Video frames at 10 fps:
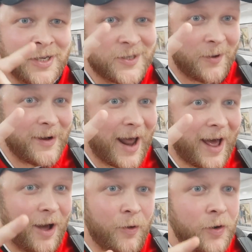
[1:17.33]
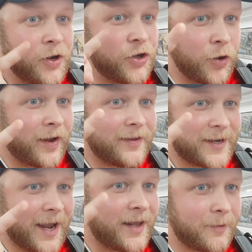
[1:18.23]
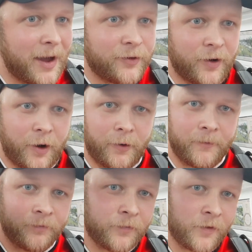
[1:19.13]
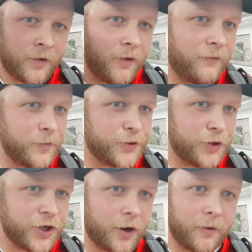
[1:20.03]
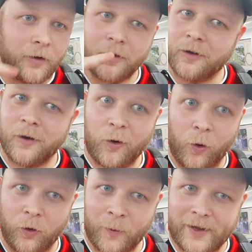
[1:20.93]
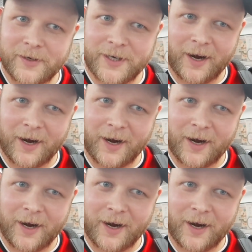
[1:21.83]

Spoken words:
So now you can take the metro from Suzhou all the way to